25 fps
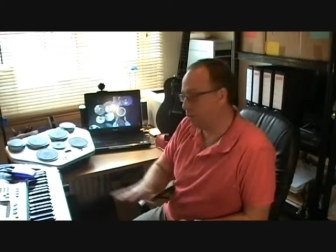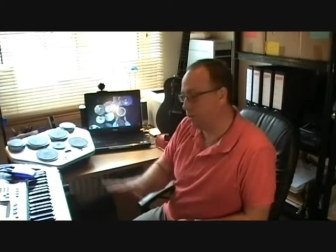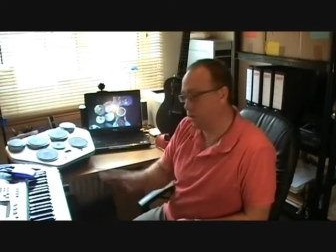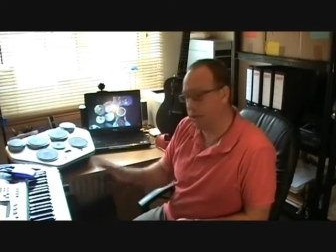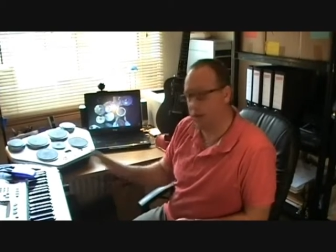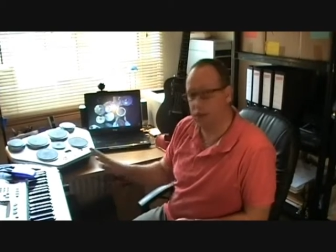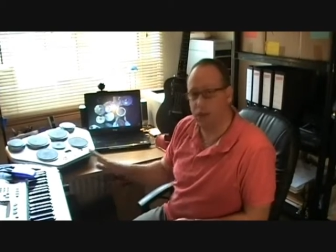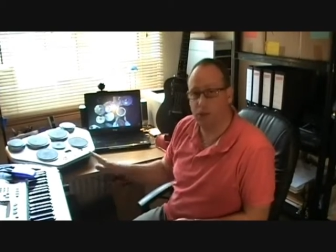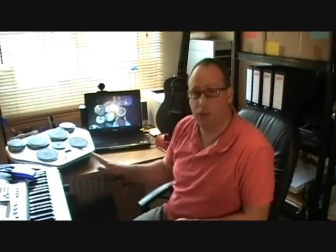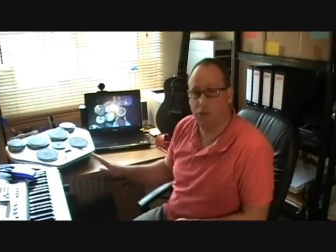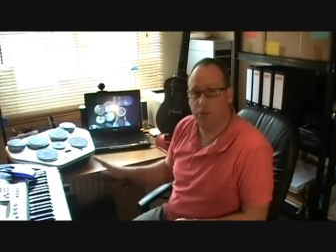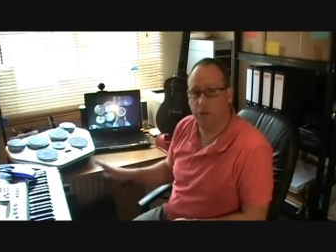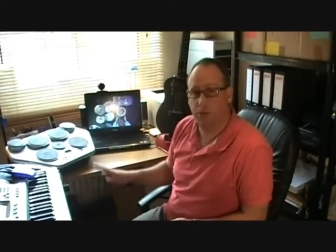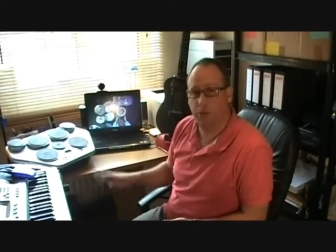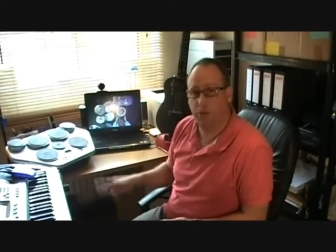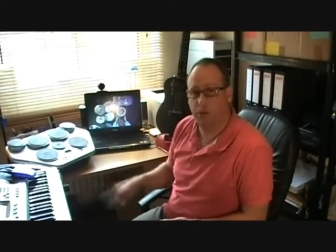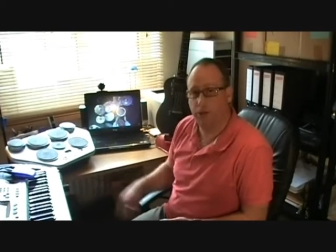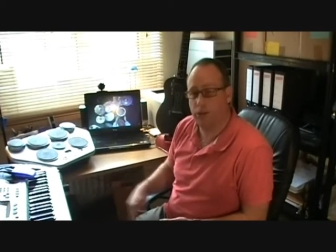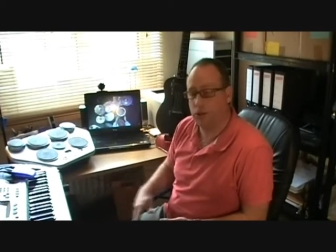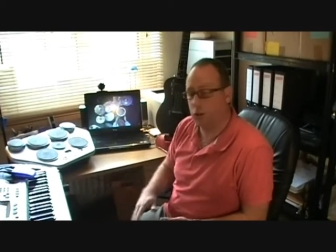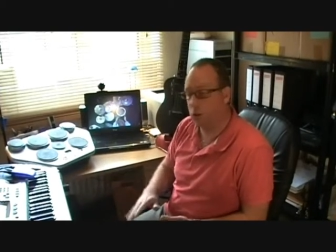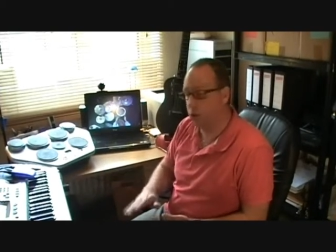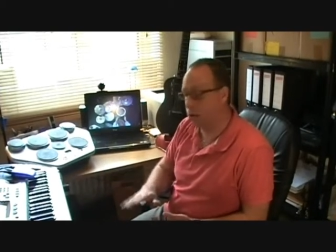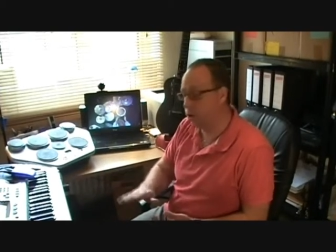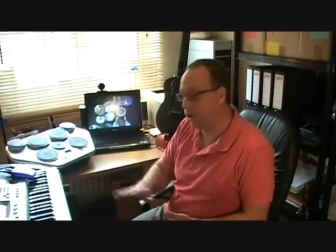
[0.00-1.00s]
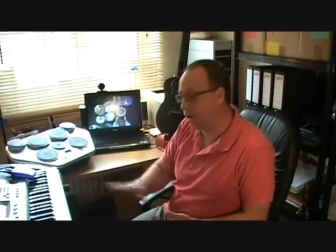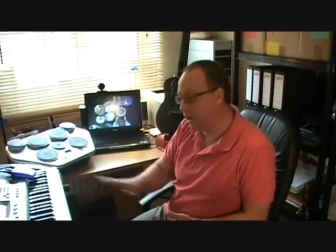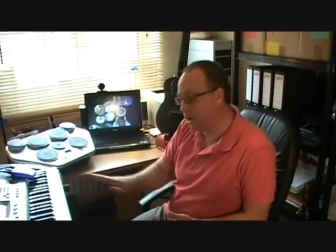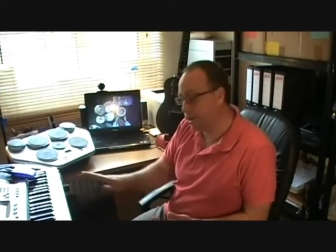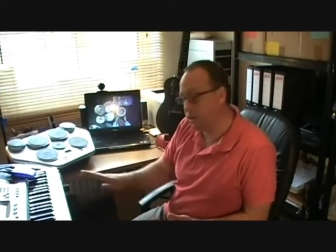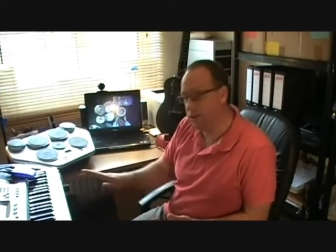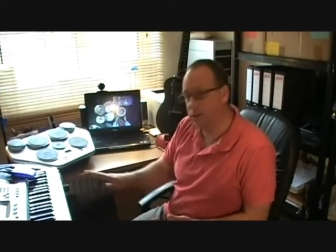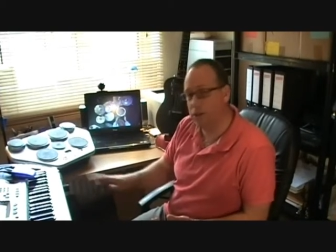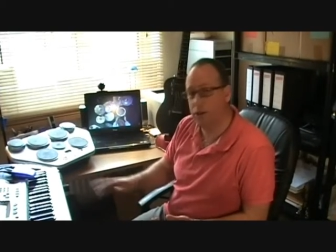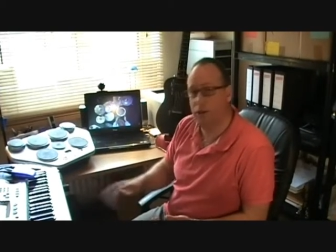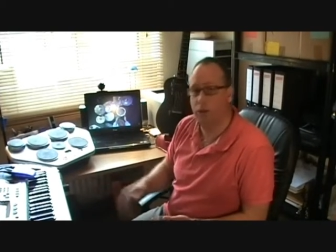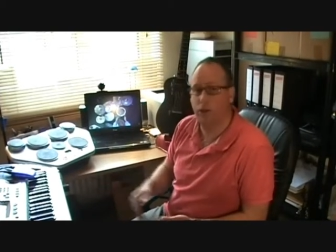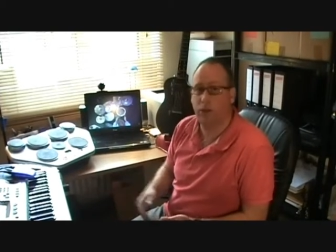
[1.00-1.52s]
with the instruments. All you need
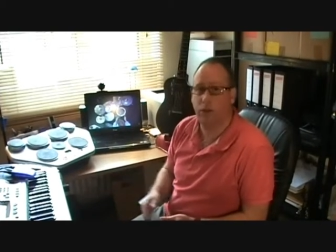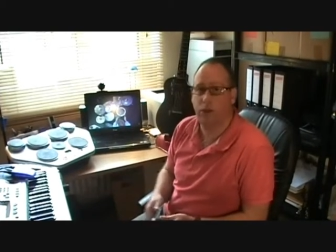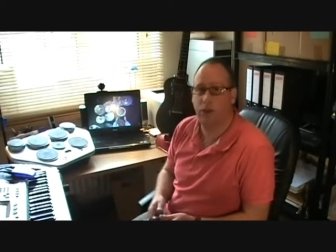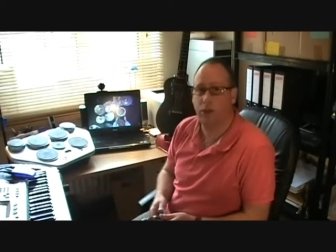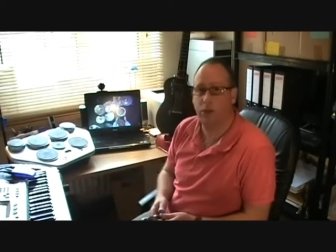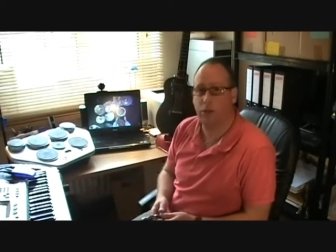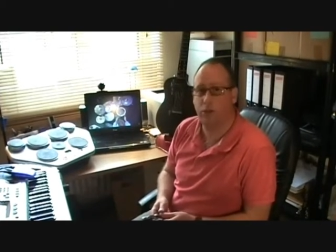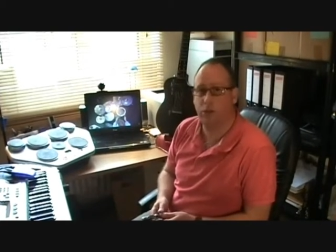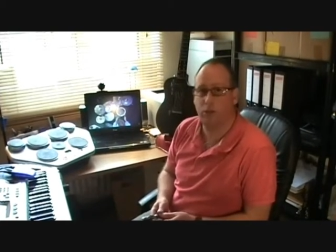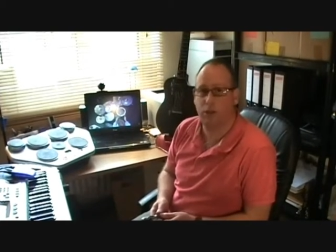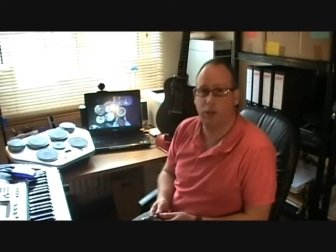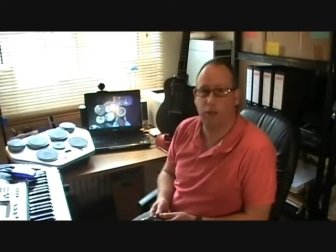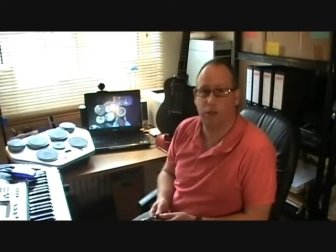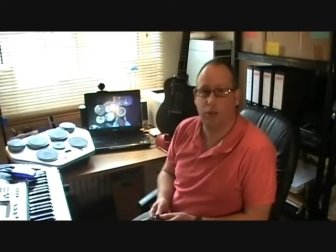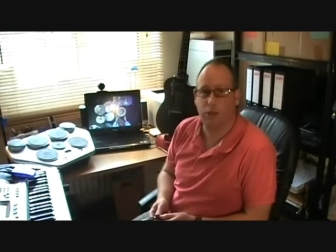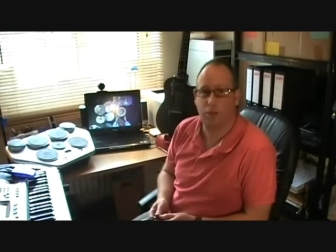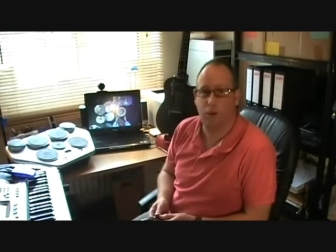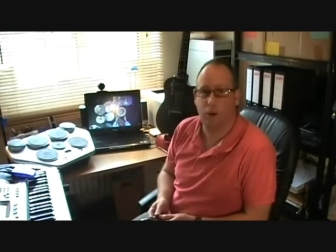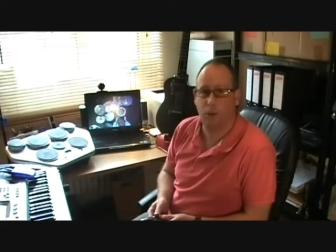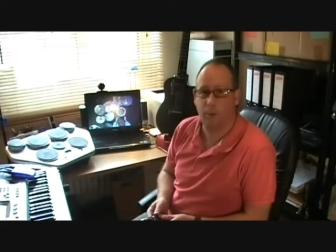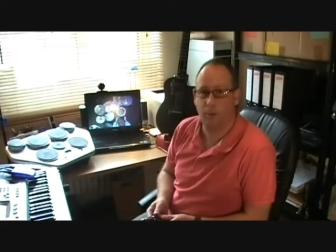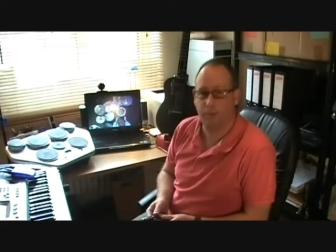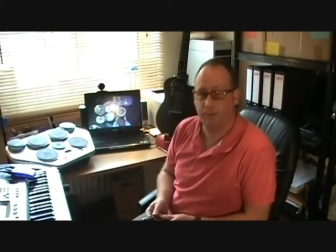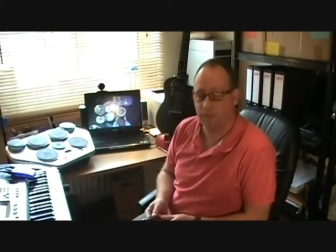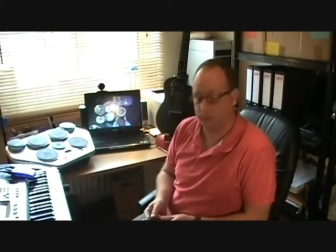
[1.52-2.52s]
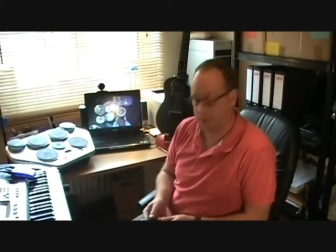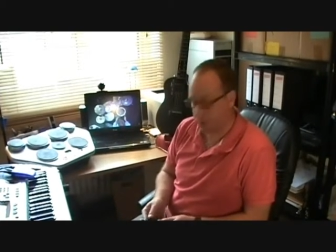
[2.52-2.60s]
to do is switch them on.